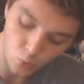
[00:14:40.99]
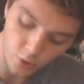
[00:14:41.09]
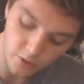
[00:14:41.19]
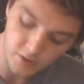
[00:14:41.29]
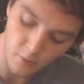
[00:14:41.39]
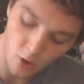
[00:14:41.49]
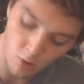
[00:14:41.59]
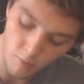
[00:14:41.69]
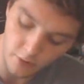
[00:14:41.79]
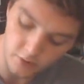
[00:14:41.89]
what are some
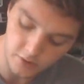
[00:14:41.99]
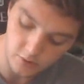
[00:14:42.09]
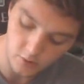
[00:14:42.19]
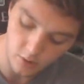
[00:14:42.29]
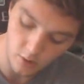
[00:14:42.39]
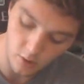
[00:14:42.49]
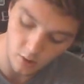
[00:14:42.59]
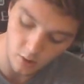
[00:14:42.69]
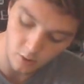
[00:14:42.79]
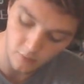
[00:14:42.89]
hallmarks
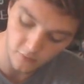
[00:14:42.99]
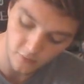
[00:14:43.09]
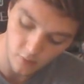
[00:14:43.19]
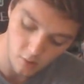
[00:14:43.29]
of